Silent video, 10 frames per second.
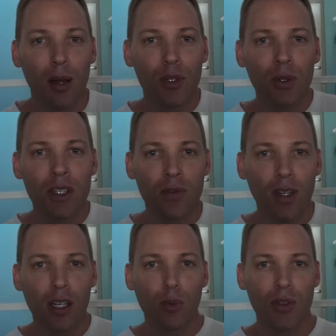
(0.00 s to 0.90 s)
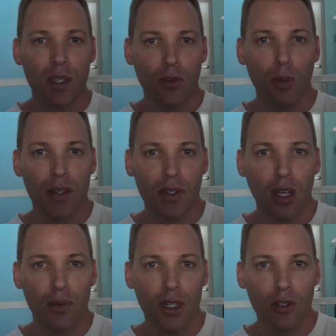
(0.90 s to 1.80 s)
I'm doing this video mostly for
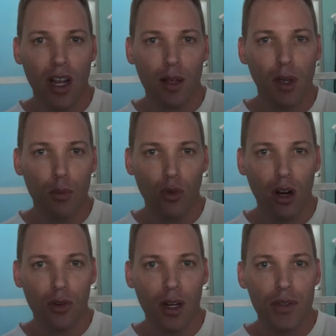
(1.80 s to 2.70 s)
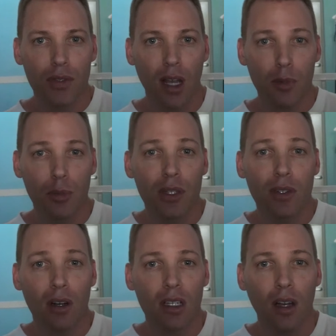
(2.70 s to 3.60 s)
myself to track my progress. I'm going to be
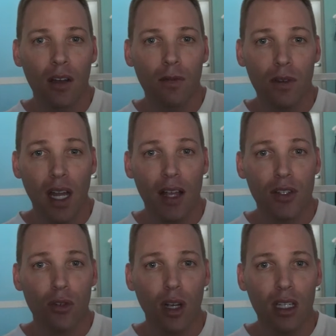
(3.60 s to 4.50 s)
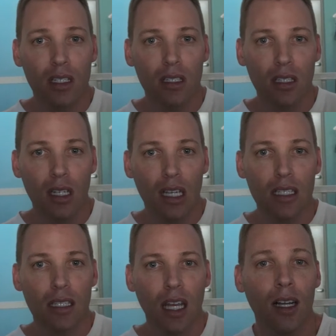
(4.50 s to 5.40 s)
starting on finasteride
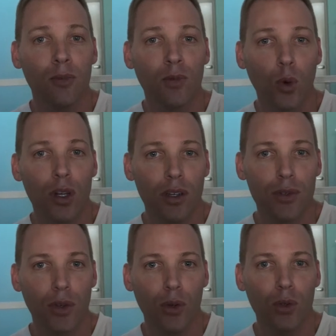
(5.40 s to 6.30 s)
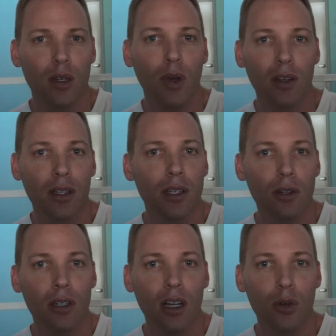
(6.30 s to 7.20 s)
tonight. I'm 40 years old. About a
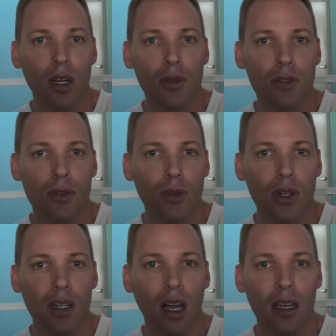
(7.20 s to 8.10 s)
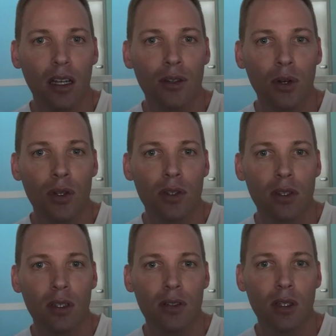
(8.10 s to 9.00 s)
year ago when I was 39, I
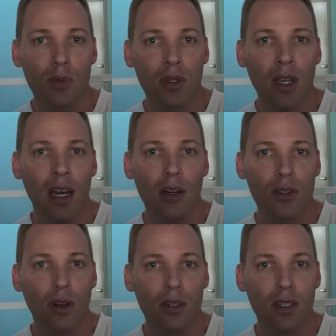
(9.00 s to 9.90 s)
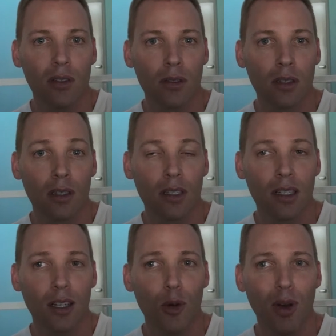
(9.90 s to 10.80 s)
noticed some hair started to
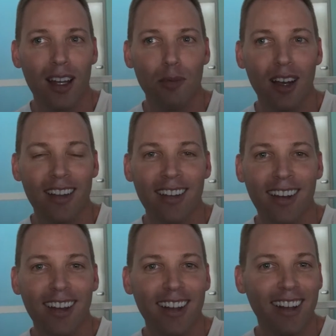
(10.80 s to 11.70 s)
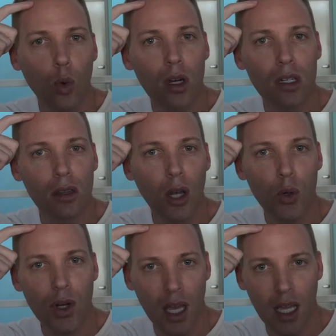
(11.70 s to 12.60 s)
go bye-bye. One
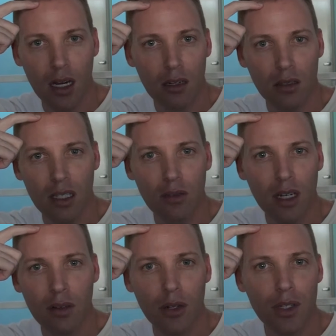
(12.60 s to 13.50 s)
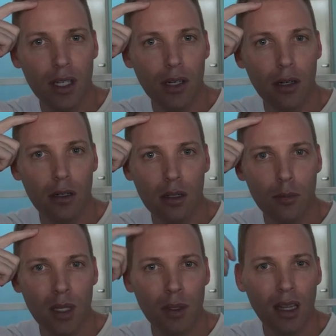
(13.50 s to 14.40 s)
lone hair, like right around here,
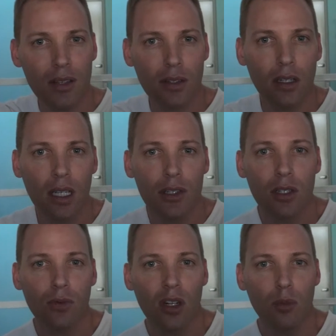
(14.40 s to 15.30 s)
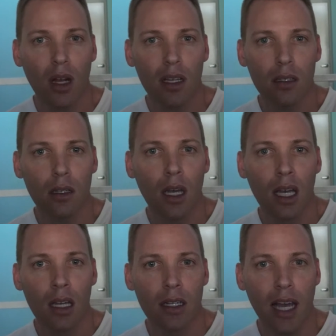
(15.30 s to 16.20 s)
maybe less than an inch in front of my
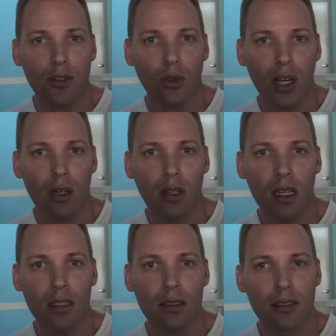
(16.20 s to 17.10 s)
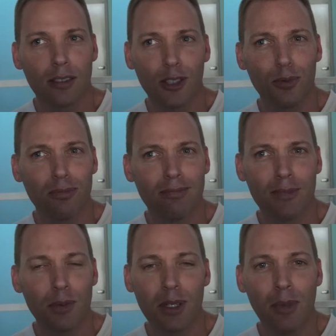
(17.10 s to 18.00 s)
natural hairline, or
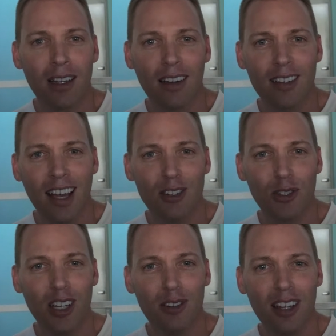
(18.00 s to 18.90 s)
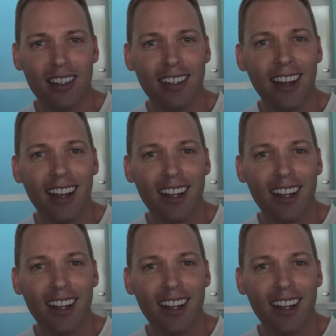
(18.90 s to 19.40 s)
maybe my unnatural hairline.